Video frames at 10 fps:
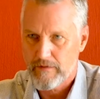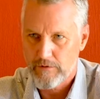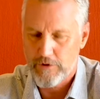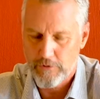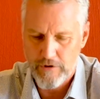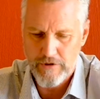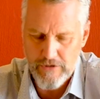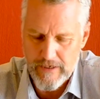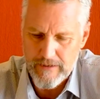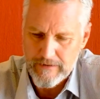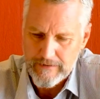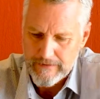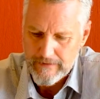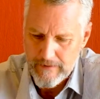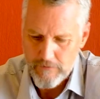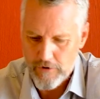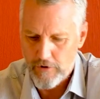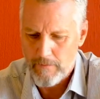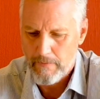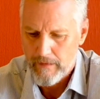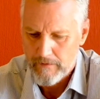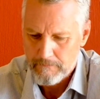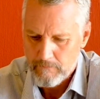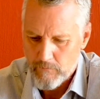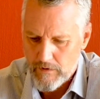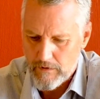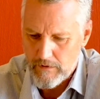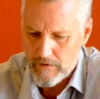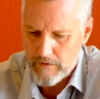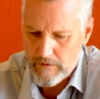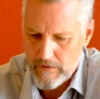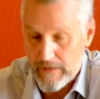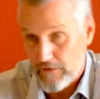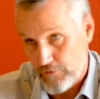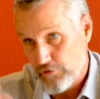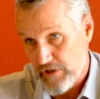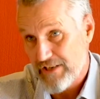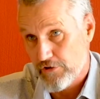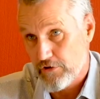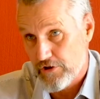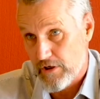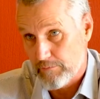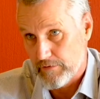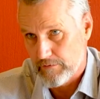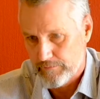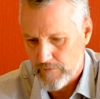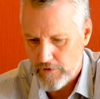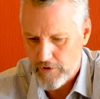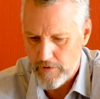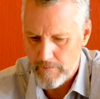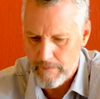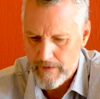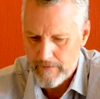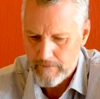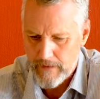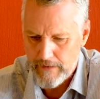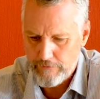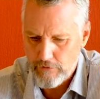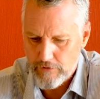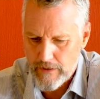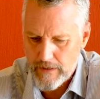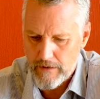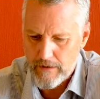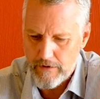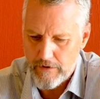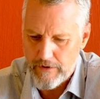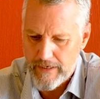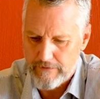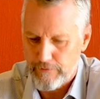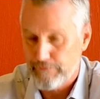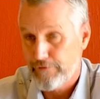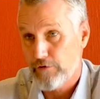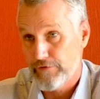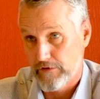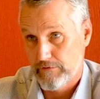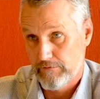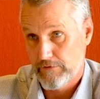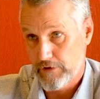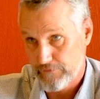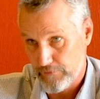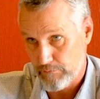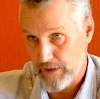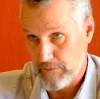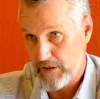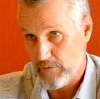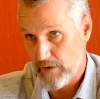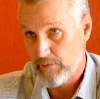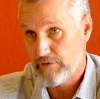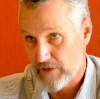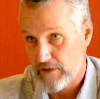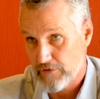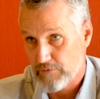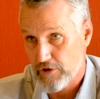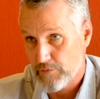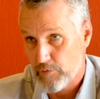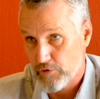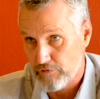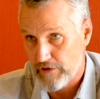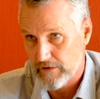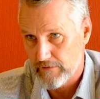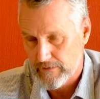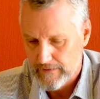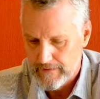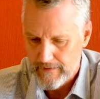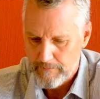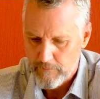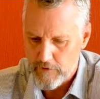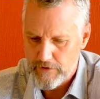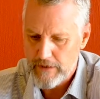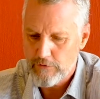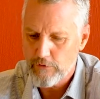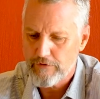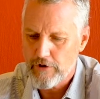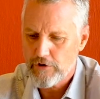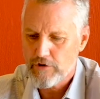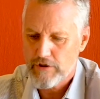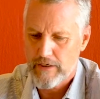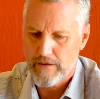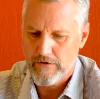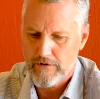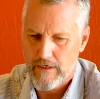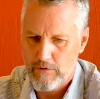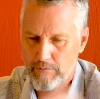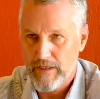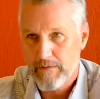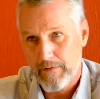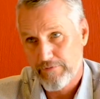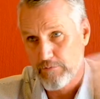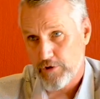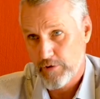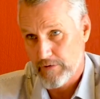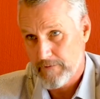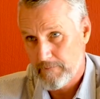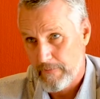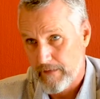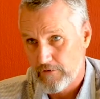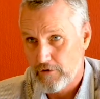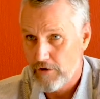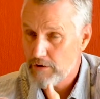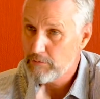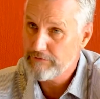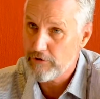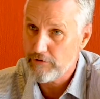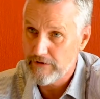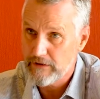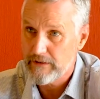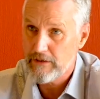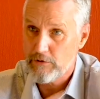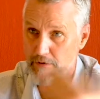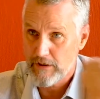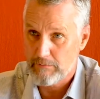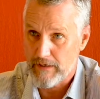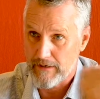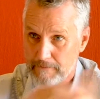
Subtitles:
with a unit inside. So, and I'll use an actual example. So, if you take that from Fochville, you know, from BME, where we've done some transport on rail, you take 2 of those containers and you bring them up from Durban. You load them in Fochville and then you bring them back.